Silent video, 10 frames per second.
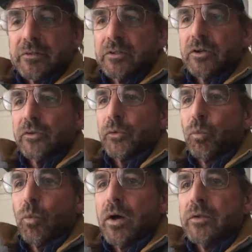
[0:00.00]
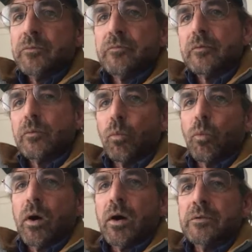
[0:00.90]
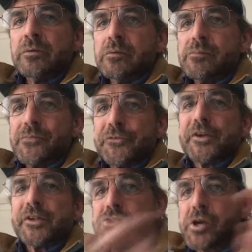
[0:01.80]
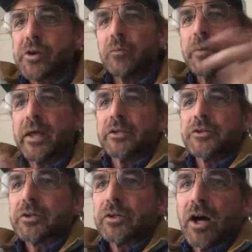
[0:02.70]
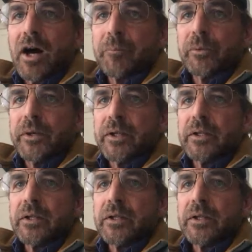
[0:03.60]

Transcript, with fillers: You know that one one let's say general manager could operate